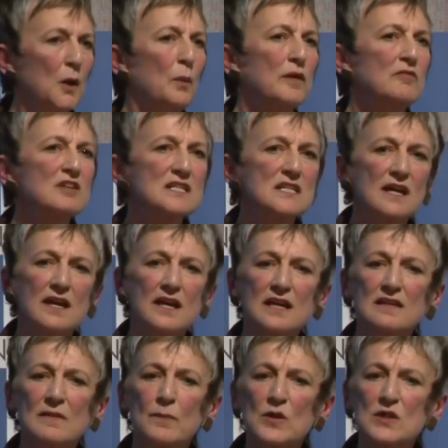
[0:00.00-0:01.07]
We
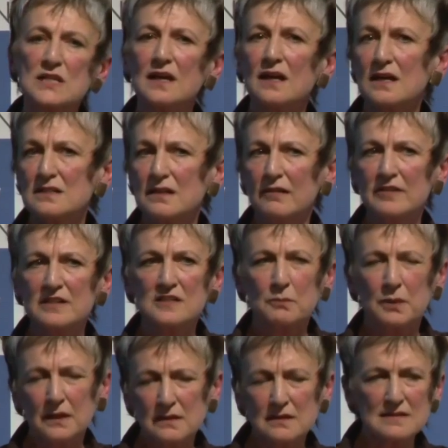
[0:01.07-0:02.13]
retain and protect our
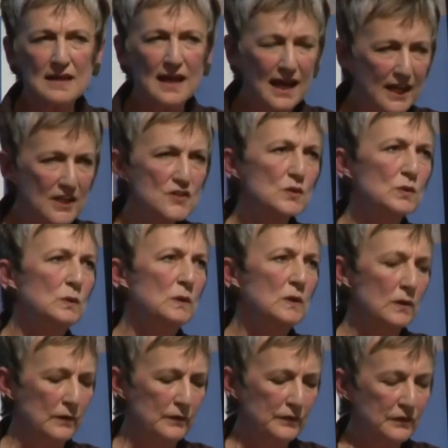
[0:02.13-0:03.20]
independence at all
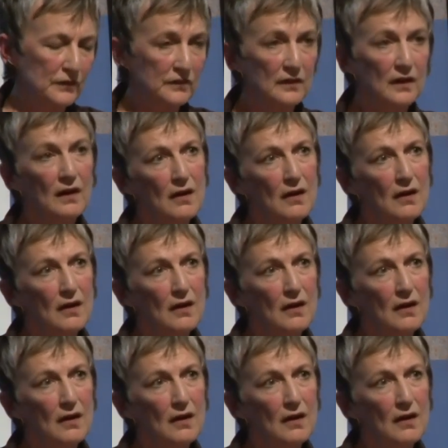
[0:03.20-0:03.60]
costs,